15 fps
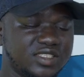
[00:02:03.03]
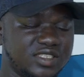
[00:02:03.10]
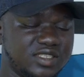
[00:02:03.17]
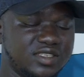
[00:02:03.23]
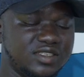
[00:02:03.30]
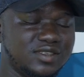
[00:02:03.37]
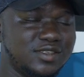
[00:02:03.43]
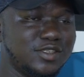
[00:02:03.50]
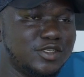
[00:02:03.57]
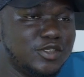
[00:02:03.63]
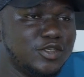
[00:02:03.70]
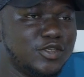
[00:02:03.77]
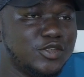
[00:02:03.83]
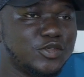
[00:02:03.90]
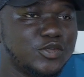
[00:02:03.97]
year.
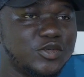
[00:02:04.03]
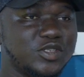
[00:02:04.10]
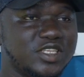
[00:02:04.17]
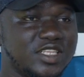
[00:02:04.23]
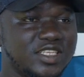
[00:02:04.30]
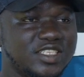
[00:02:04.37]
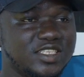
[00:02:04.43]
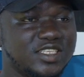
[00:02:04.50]
So this